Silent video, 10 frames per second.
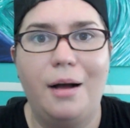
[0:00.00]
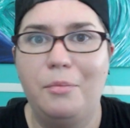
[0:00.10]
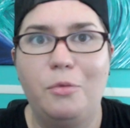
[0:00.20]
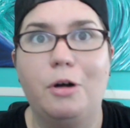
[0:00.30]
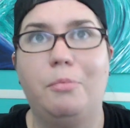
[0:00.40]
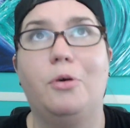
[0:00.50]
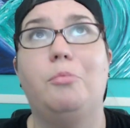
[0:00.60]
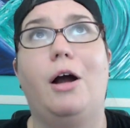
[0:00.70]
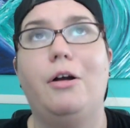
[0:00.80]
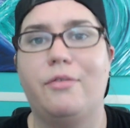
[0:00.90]
we're
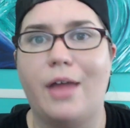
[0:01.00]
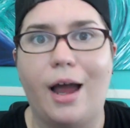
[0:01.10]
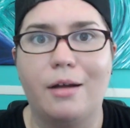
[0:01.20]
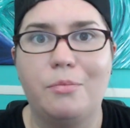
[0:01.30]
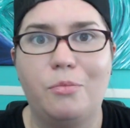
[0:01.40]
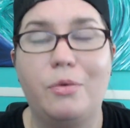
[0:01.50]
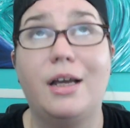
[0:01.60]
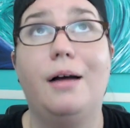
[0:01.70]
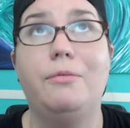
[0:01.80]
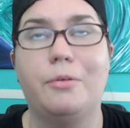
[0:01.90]
part of that. We
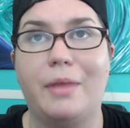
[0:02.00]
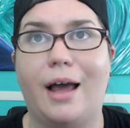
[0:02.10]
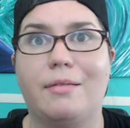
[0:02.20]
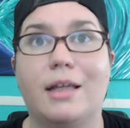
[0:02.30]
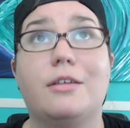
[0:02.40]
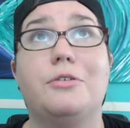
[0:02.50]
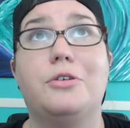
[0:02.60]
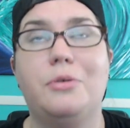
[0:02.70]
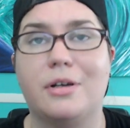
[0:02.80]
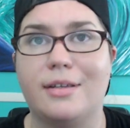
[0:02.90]
come from that. That's our
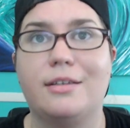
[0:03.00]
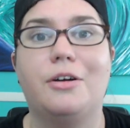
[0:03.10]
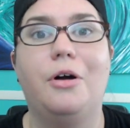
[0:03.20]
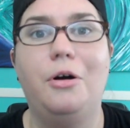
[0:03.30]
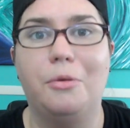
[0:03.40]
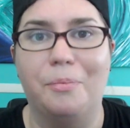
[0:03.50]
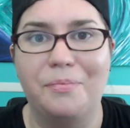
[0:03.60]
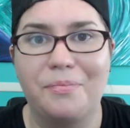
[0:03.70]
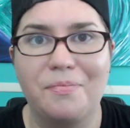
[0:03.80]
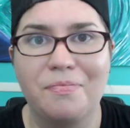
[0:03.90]
source. That's our home.
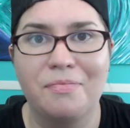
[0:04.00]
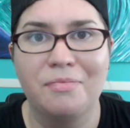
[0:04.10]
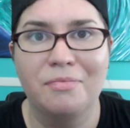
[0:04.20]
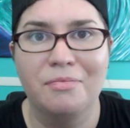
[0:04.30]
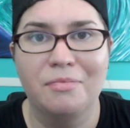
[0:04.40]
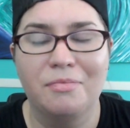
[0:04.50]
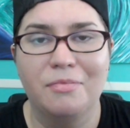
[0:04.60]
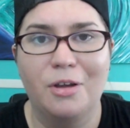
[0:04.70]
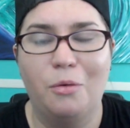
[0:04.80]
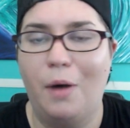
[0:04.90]

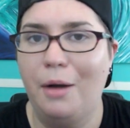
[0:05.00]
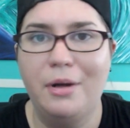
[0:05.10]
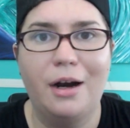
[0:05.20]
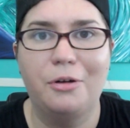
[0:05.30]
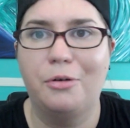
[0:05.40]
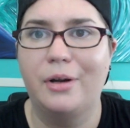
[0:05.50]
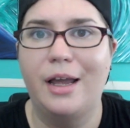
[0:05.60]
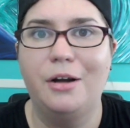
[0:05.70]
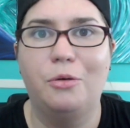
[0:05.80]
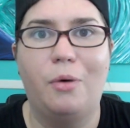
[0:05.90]
Why would our
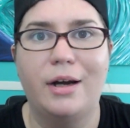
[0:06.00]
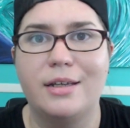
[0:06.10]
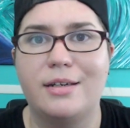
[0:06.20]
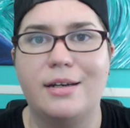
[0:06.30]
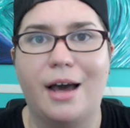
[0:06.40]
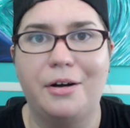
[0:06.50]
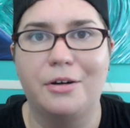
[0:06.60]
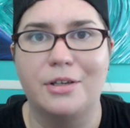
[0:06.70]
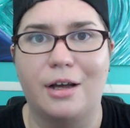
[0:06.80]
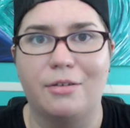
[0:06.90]
Creator want us to doubt
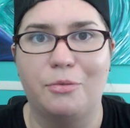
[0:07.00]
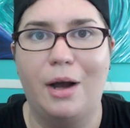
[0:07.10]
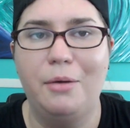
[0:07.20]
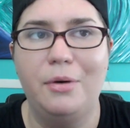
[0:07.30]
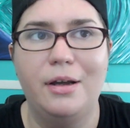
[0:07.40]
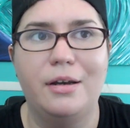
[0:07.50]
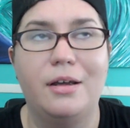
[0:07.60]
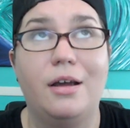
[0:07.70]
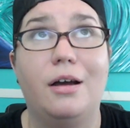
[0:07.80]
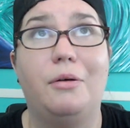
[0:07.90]
ourselves? Why would
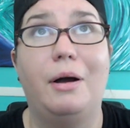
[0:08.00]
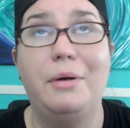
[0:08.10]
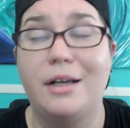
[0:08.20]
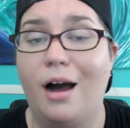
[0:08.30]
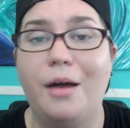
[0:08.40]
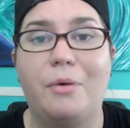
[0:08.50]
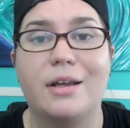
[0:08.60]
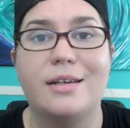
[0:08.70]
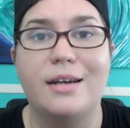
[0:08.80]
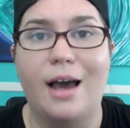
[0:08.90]
God want
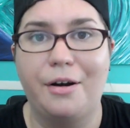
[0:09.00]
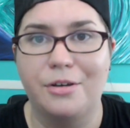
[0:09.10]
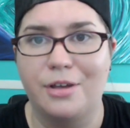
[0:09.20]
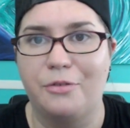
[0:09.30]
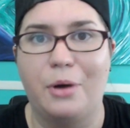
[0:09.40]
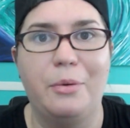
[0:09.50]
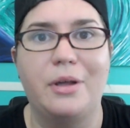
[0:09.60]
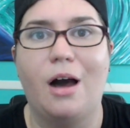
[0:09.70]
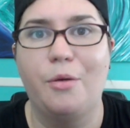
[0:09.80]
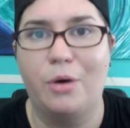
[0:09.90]
us to doubt ourselves? Why would
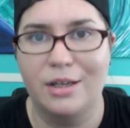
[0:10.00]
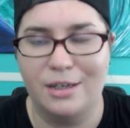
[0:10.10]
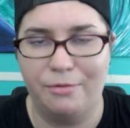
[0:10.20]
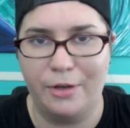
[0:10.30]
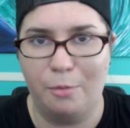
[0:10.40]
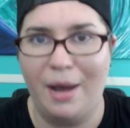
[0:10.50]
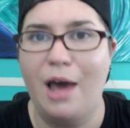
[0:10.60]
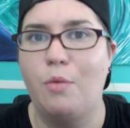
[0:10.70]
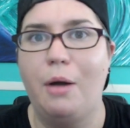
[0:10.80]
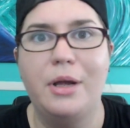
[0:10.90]
God want us to feel
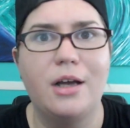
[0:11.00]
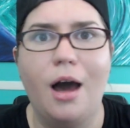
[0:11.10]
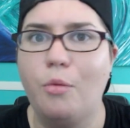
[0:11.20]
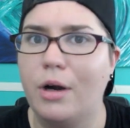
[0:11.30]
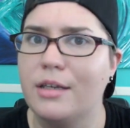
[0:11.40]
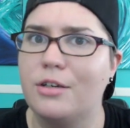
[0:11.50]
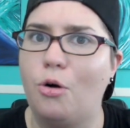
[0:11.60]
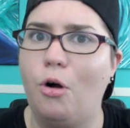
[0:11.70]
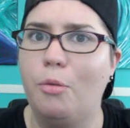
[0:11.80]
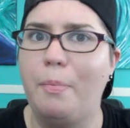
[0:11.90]
bad? Why would God want us to
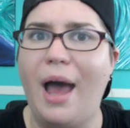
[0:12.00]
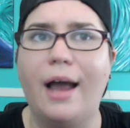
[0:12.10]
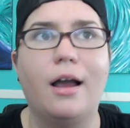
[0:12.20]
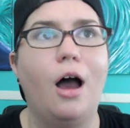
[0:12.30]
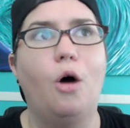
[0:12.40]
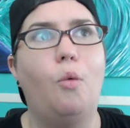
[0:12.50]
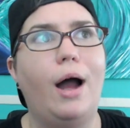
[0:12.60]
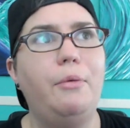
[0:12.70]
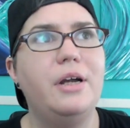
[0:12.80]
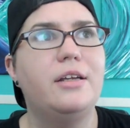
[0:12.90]
hold back?
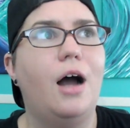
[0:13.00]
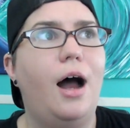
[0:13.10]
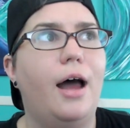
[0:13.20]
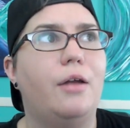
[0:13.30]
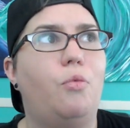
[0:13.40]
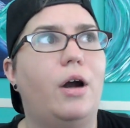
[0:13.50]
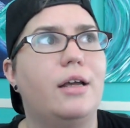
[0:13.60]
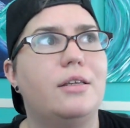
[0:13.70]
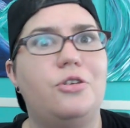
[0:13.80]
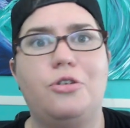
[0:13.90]
Why would God want
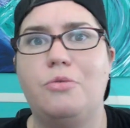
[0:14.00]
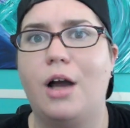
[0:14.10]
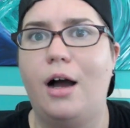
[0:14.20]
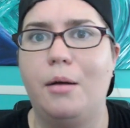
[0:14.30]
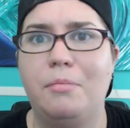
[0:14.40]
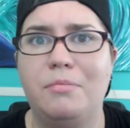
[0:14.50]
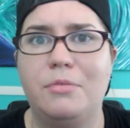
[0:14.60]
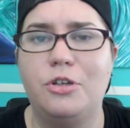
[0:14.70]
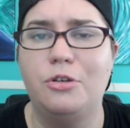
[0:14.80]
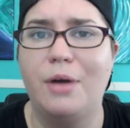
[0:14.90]
us to come
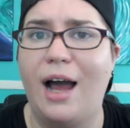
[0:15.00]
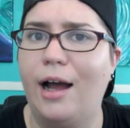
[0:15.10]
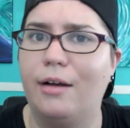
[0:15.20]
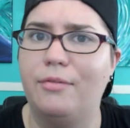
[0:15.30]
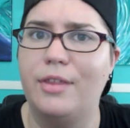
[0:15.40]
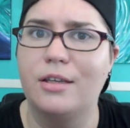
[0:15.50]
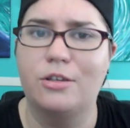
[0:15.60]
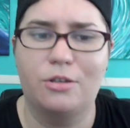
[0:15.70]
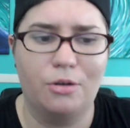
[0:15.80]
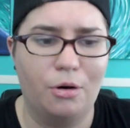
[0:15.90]
to have
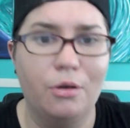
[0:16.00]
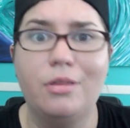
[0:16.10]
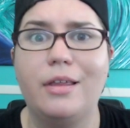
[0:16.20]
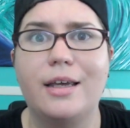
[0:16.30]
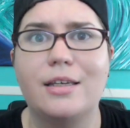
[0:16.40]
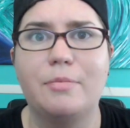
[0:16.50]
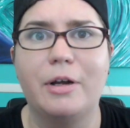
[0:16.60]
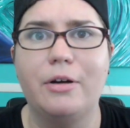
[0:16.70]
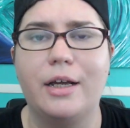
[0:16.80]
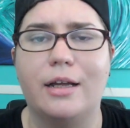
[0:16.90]
this earthly
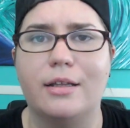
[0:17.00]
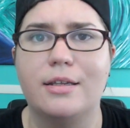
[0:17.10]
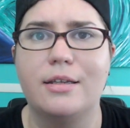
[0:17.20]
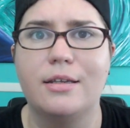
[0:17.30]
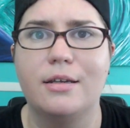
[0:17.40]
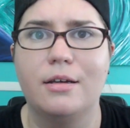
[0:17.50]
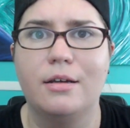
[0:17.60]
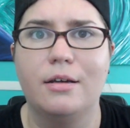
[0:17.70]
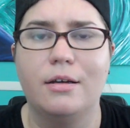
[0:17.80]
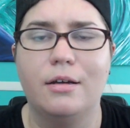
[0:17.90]
experience
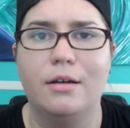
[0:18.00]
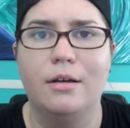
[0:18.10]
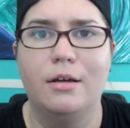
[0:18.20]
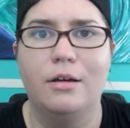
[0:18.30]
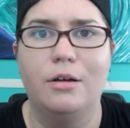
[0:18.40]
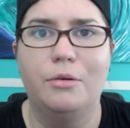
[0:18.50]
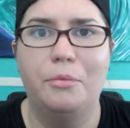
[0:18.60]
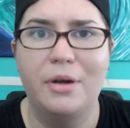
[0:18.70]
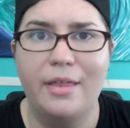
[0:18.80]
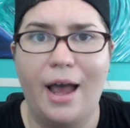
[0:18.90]

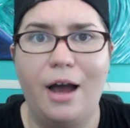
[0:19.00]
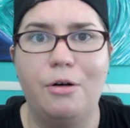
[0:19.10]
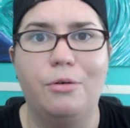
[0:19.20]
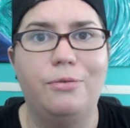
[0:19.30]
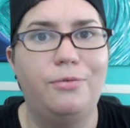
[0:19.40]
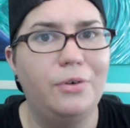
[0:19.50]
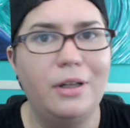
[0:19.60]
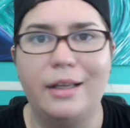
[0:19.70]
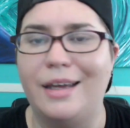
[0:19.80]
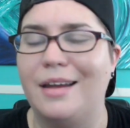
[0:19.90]
without
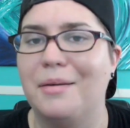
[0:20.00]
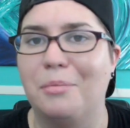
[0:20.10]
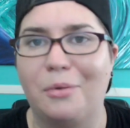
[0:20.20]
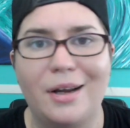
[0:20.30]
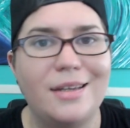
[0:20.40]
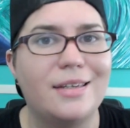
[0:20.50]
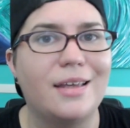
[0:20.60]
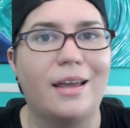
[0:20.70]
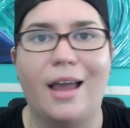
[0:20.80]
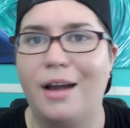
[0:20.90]
fully
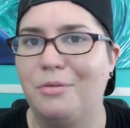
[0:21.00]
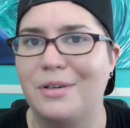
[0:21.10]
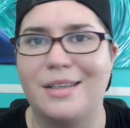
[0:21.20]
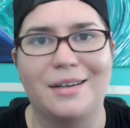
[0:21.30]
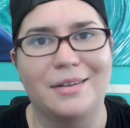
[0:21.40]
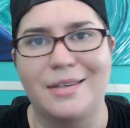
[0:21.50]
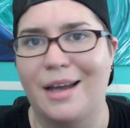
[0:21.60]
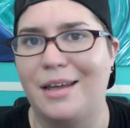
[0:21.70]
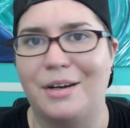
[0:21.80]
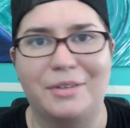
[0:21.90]
embracing every single
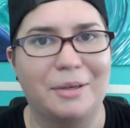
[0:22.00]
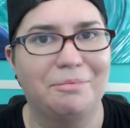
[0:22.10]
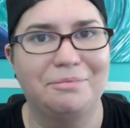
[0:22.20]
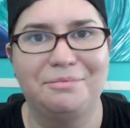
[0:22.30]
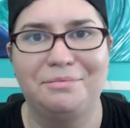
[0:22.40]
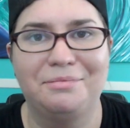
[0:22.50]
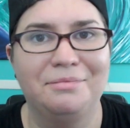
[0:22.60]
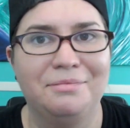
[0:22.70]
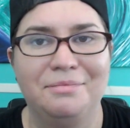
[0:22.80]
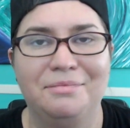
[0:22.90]
second of it?
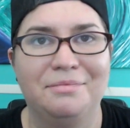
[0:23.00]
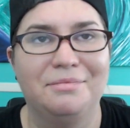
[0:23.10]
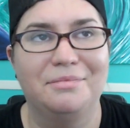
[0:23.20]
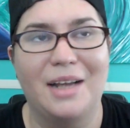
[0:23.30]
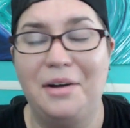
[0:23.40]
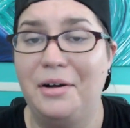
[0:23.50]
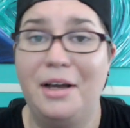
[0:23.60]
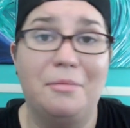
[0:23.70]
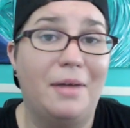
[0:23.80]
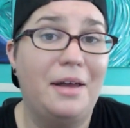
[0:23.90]
I don't
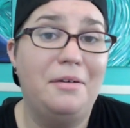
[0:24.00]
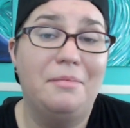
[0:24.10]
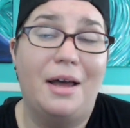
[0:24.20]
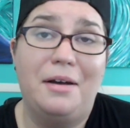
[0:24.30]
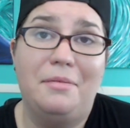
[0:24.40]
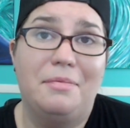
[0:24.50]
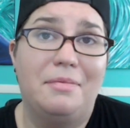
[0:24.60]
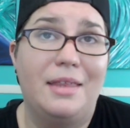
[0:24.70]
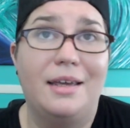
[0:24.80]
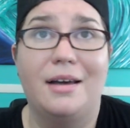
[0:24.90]
know. I don't
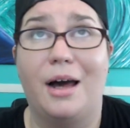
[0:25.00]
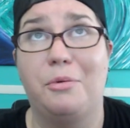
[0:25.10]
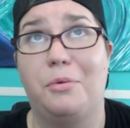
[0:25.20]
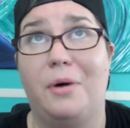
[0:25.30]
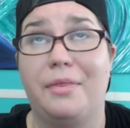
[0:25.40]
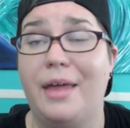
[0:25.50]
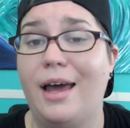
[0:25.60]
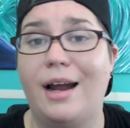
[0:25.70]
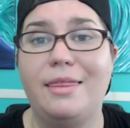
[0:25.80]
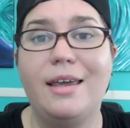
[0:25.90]
think God would want
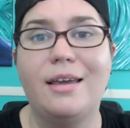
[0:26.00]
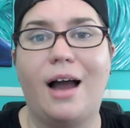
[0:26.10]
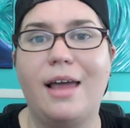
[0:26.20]
that. I think